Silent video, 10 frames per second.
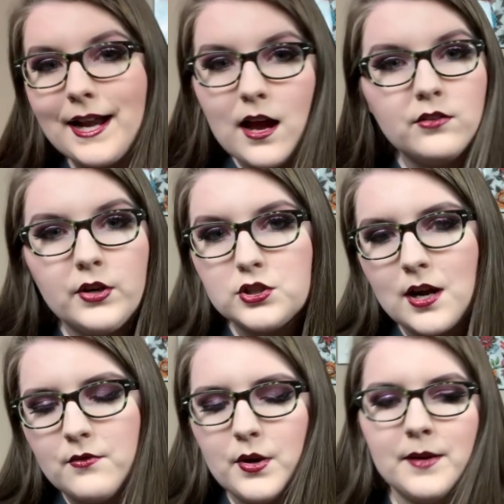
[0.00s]
out of our
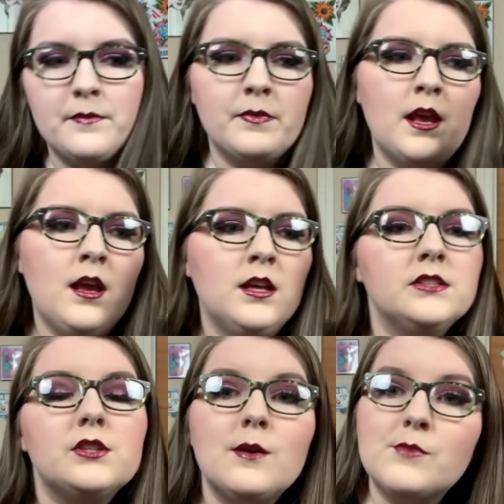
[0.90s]
driveway.
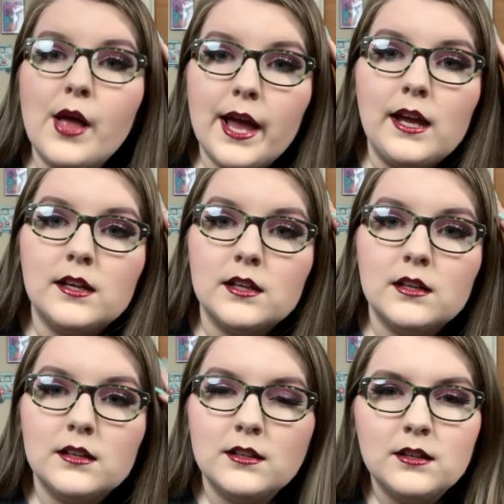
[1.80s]
So I'm like,
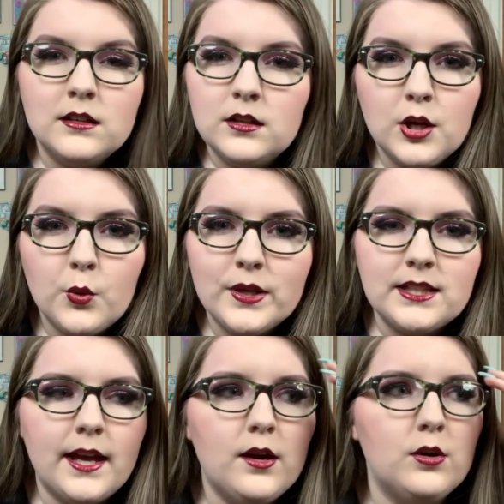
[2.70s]
what the
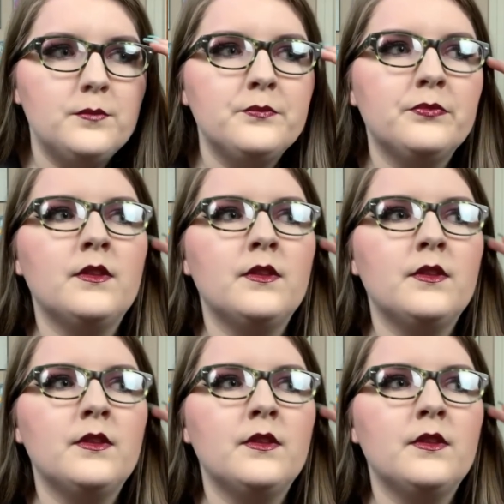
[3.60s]
hell?